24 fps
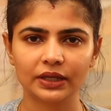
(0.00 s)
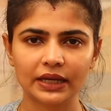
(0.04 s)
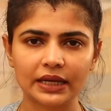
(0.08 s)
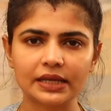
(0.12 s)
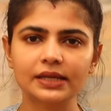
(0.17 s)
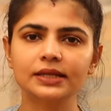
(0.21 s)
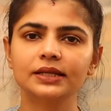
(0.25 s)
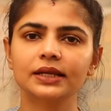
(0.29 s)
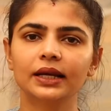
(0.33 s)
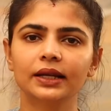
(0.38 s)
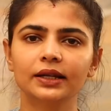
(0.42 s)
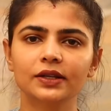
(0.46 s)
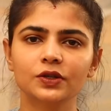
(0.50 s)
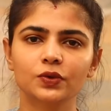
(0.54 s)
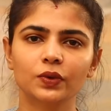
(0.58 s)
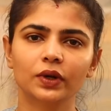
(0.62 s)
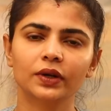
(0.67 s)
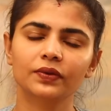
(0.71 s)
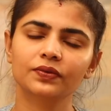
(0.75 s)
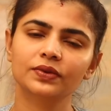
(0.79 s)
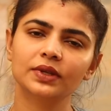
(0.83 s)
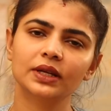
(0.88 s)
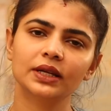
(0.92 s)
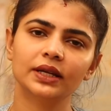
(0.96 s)
Yes Style as
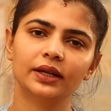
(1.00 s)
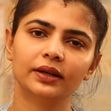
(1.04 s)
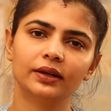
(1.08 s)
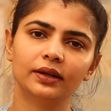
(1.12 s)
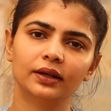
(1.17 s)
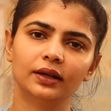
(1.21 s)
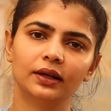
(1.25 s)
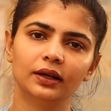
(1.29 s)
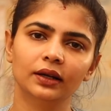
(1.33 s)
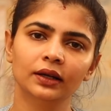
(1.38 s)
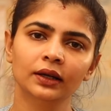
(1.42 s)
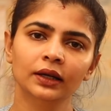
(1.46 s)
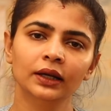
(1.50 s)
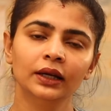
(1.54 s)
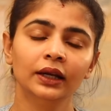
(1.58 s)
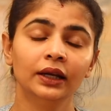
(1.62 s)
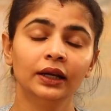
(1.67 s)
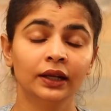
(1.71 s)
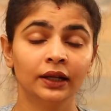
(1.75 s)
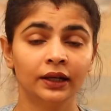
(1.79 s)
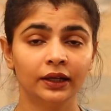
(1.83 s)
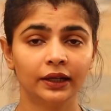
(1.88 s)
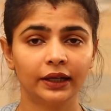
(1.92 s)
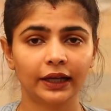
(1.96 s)
one of their
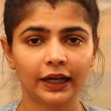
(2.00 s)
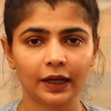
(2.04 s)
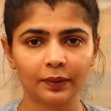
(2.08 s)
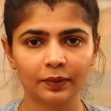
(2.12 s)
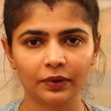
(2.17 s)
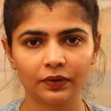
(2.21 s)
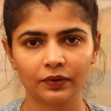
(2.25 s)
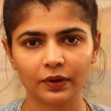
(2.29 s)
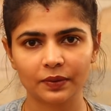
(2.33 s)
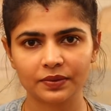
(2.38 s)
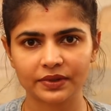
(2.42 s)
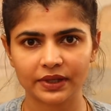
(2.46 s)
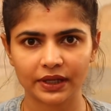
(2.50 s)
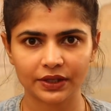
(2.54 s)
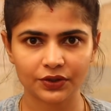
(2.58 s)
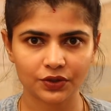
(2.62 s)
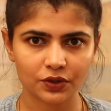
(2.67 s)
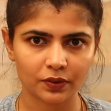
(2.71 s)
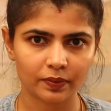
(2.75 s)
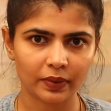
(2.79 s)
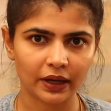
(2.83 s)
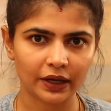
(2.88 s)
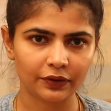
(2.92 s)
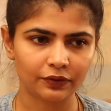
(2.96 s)
reliable
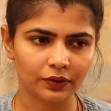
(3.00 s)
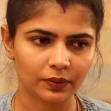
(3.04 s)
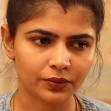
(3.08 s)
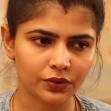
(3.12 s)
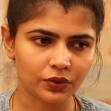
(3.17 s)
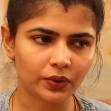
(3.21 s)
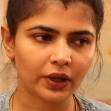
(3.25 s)
websites to buy from.